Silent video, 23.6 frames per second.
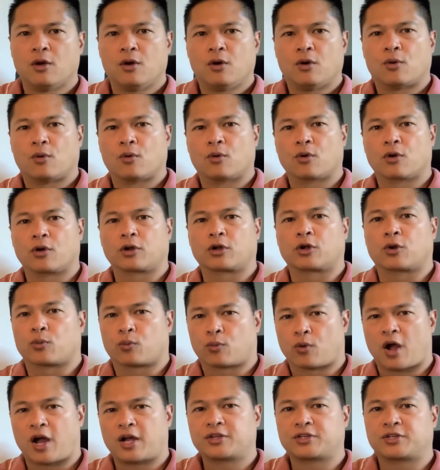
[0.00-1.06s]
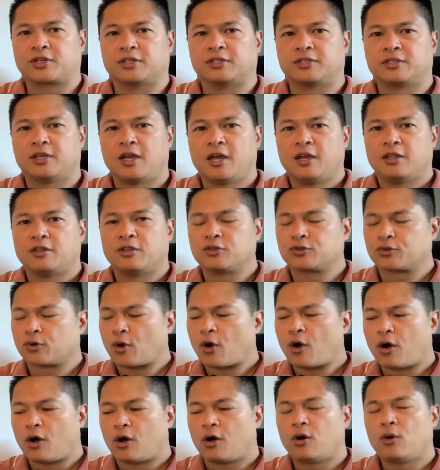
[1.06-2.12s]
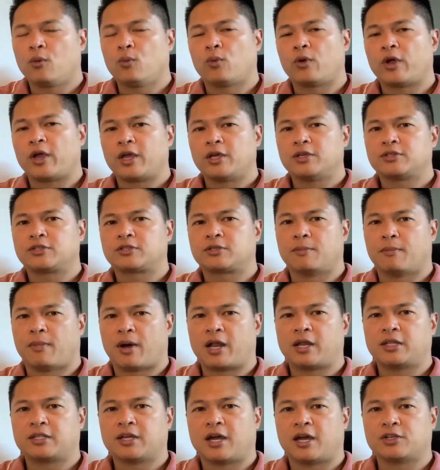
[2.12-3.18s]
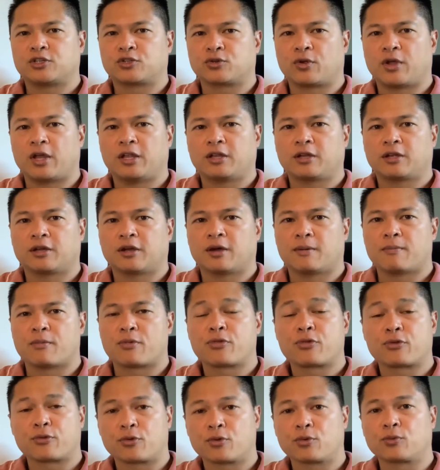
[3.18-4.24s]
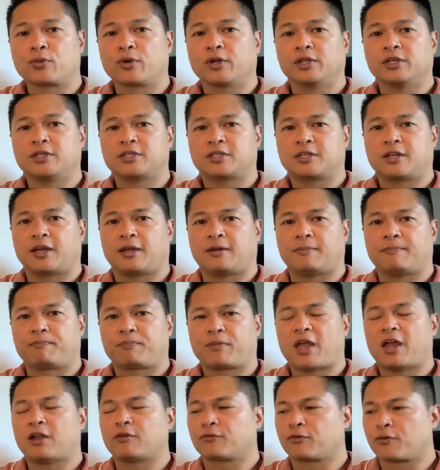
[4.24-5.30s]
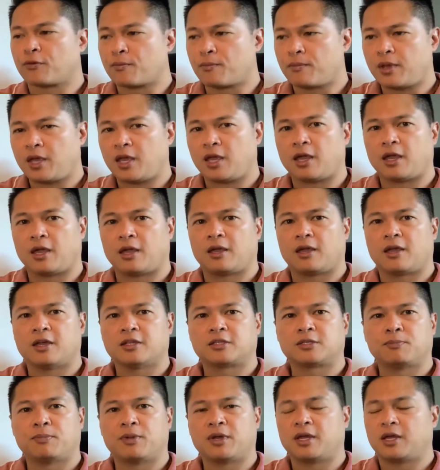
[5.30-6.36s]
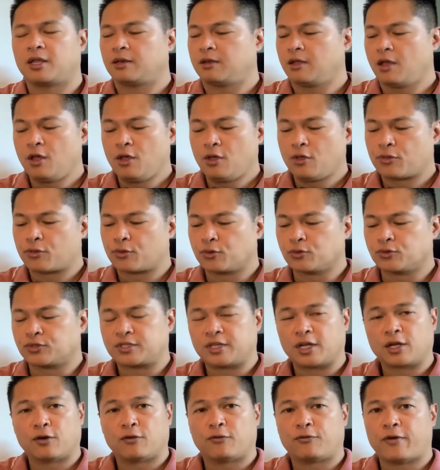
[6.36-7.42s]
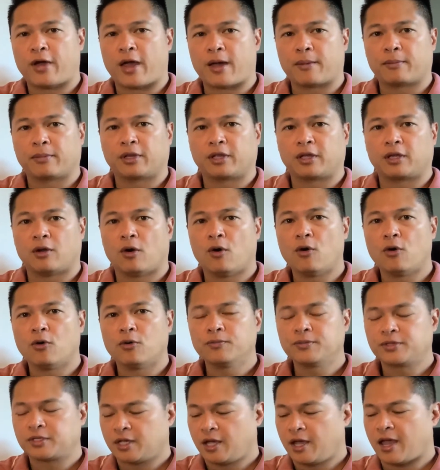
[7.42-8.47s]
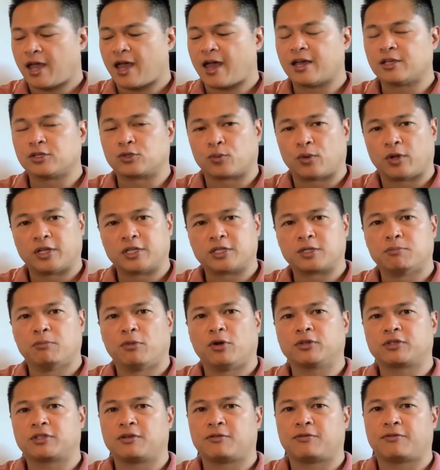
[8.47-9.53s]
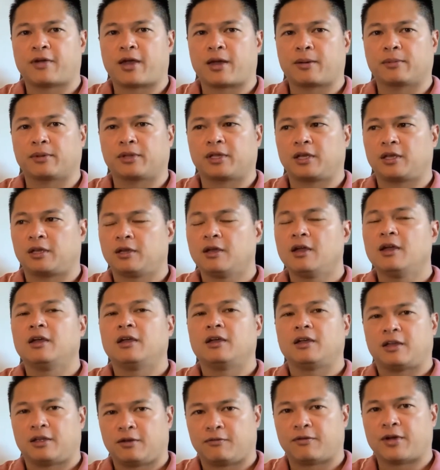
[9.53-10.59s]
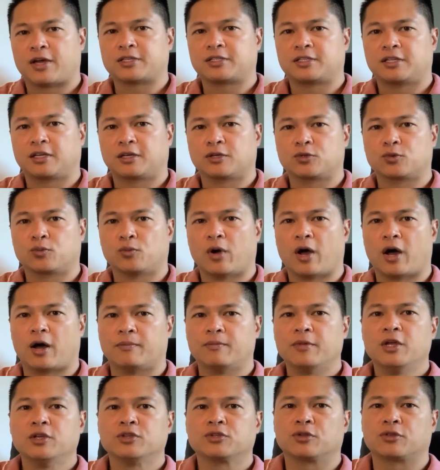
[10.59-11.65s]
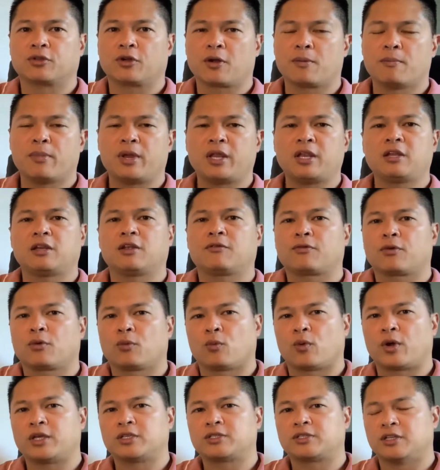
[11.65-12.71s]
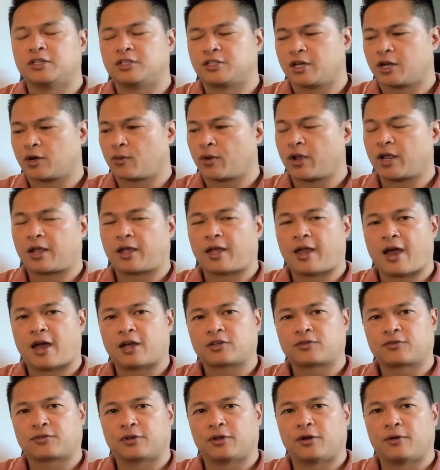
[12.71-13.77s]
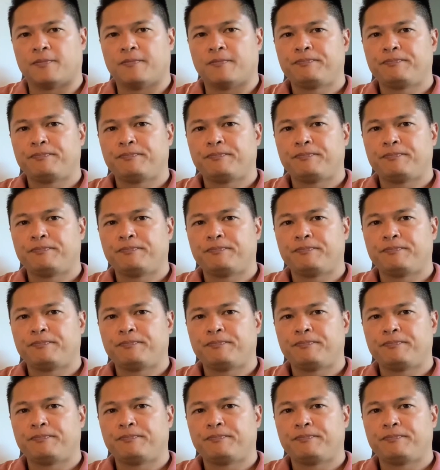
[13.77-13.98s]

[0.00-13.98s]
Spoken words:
or garages, these are all ways to monetize your income through real estate. And for me, it's been through single family homes as well as multifamily investing as well. So there are many different ways to generate cash flow.